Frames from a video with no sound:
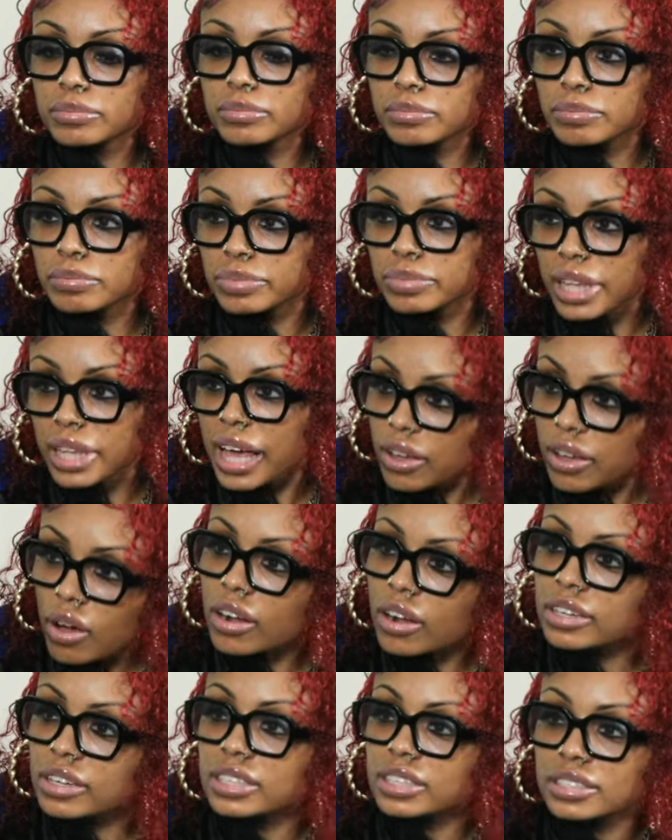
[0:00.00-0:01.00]
black
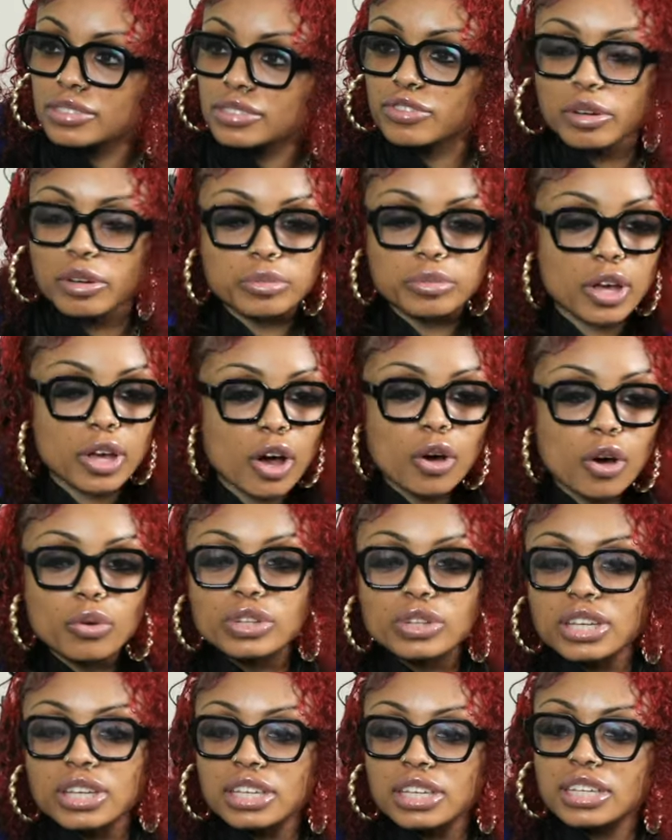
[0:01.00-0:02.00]
artists, from the
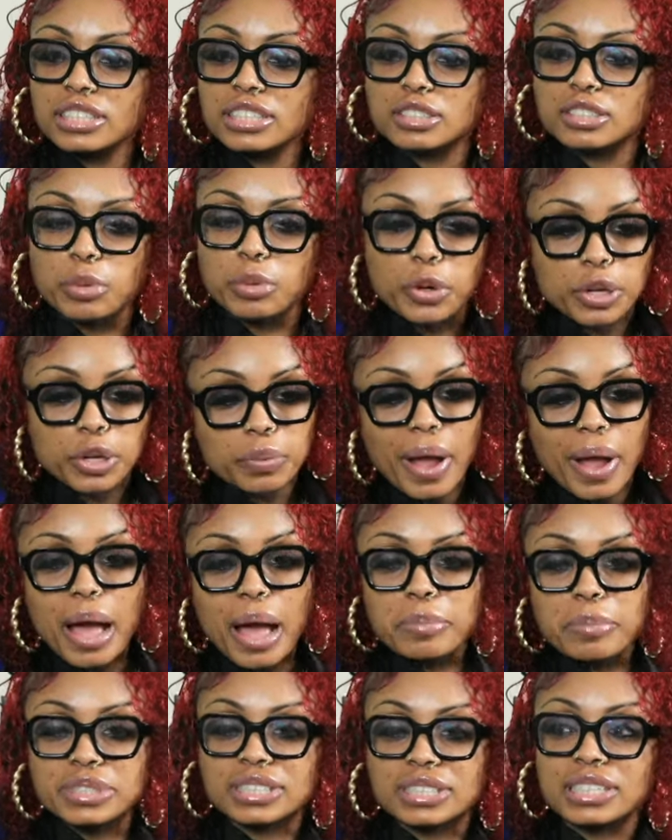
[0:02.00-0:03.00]
oldies, Smokey
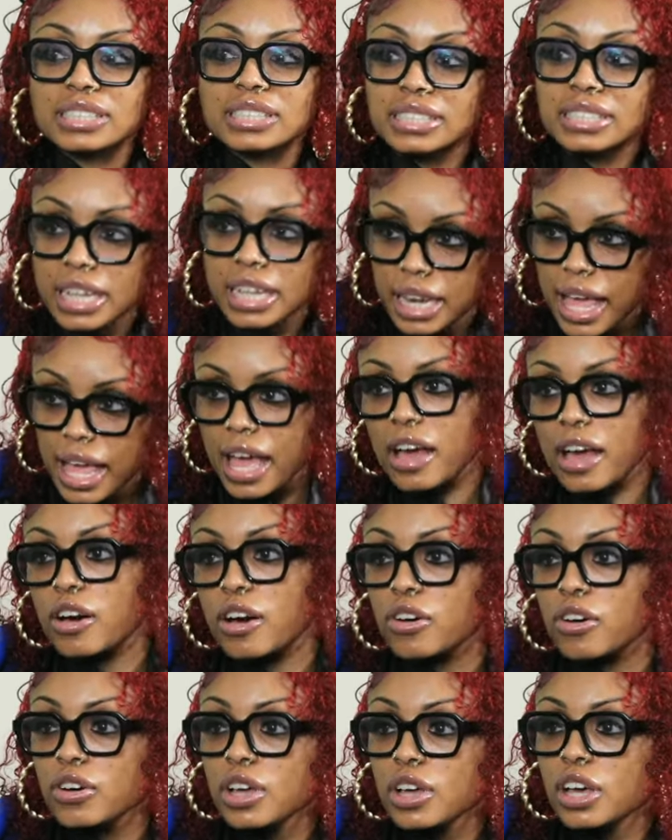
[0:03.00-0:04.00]
Robinson, to
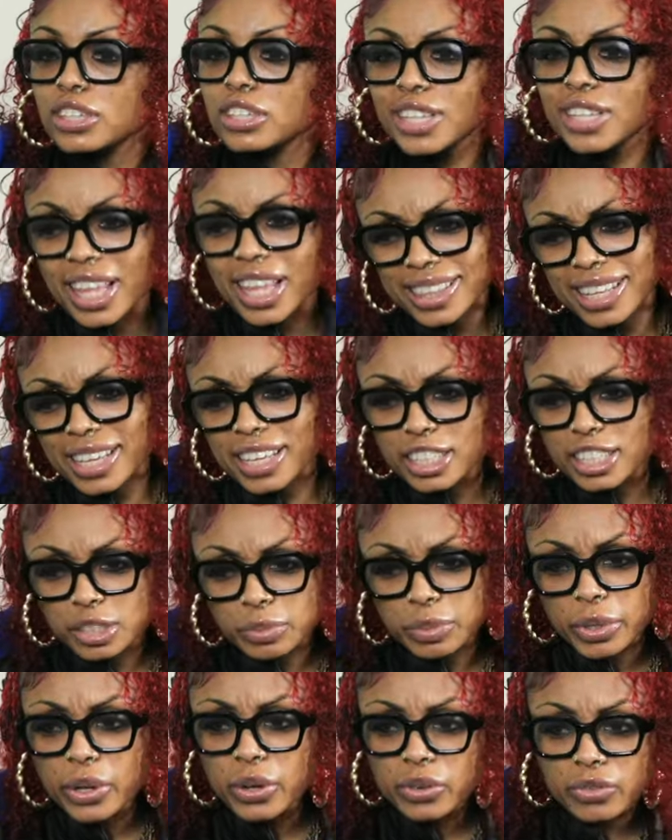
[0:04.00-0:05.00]
now. So I think it's
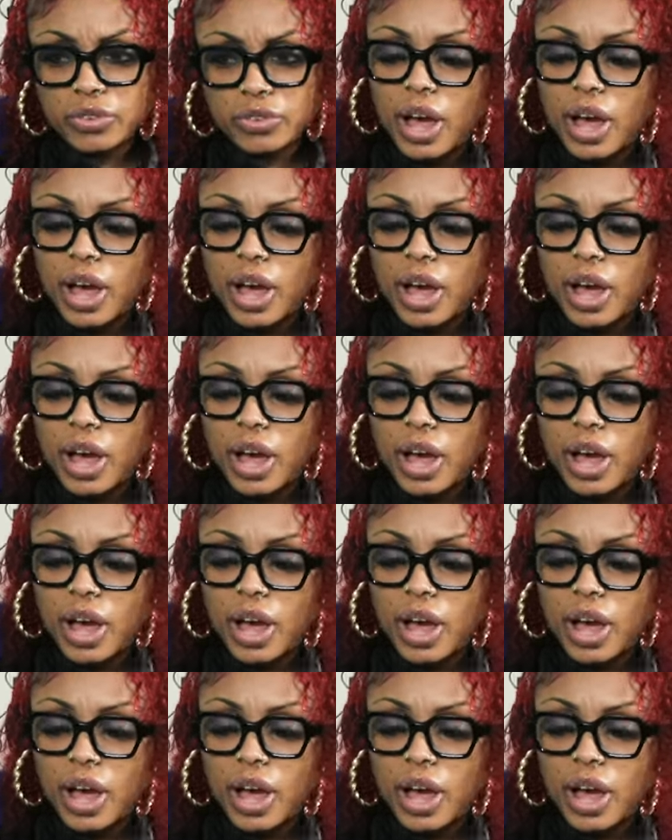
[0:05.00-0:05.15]
beautiful.